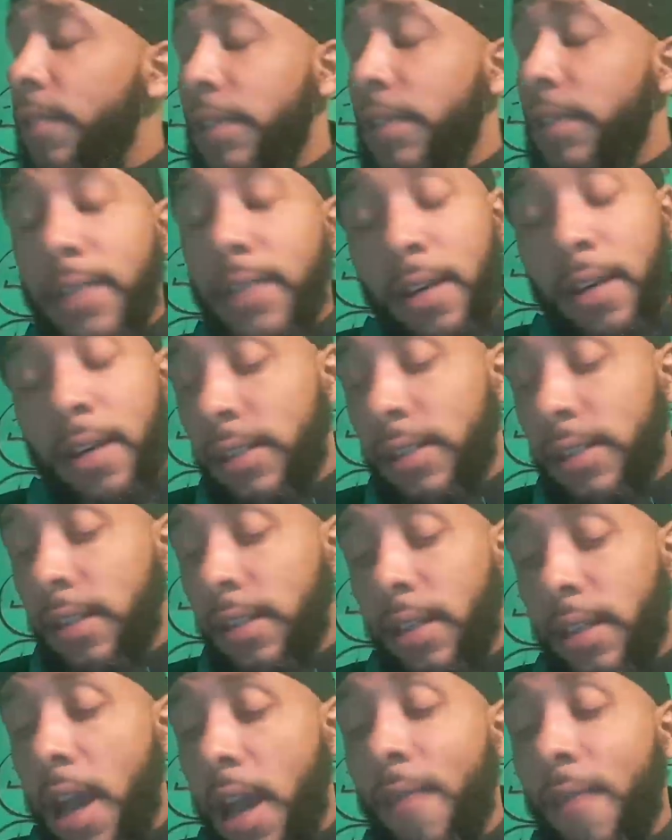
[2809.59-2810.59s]

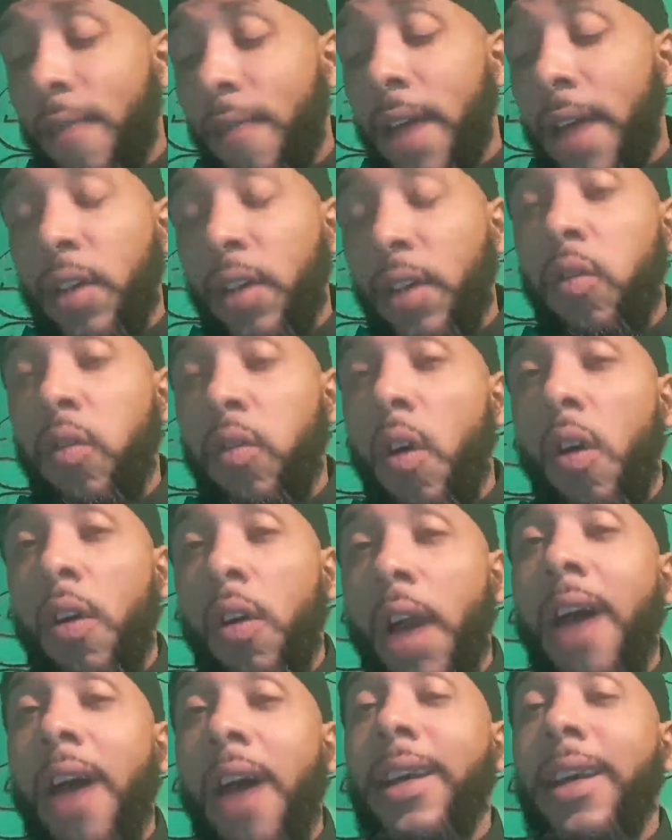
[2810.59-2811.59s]
Seriously, I'd rather crawl.
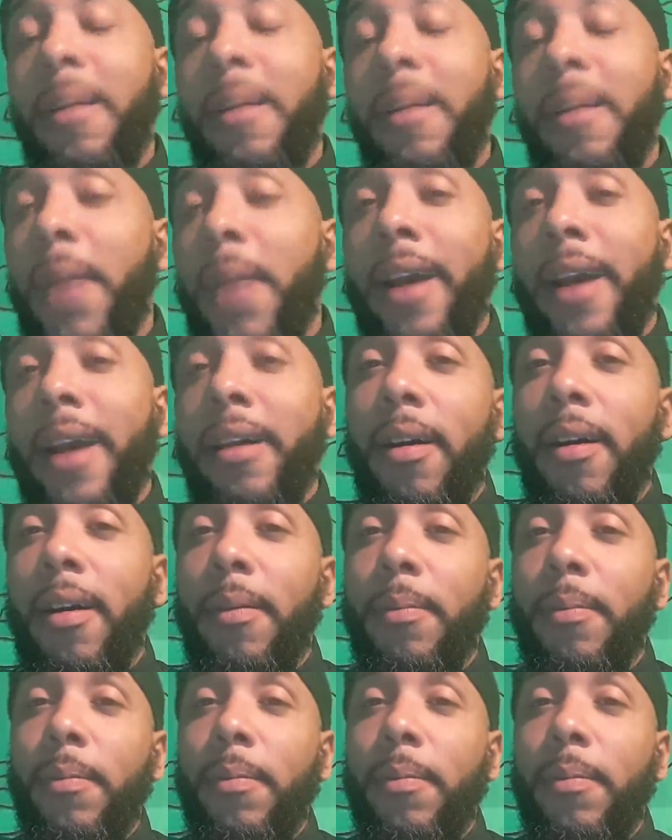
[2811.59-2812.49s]
I'll get back up.